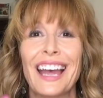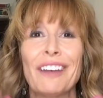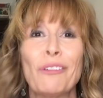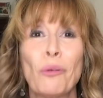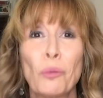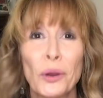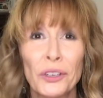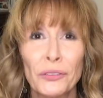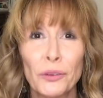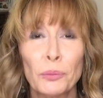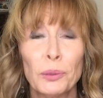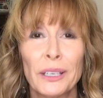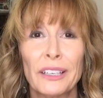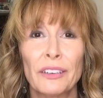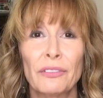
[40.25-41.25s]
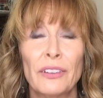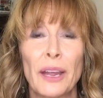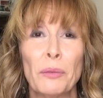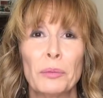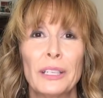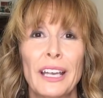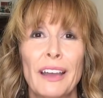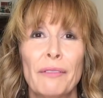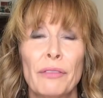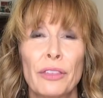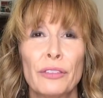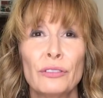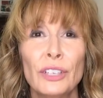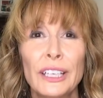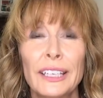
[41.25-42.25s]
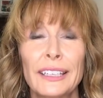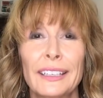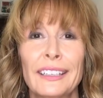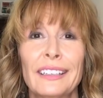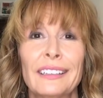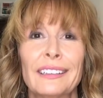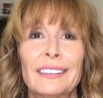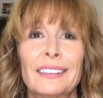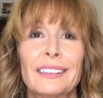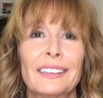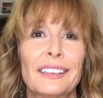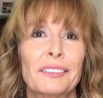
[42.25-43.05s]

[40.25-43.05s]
I have a wonderful blended family. I have 3 kids.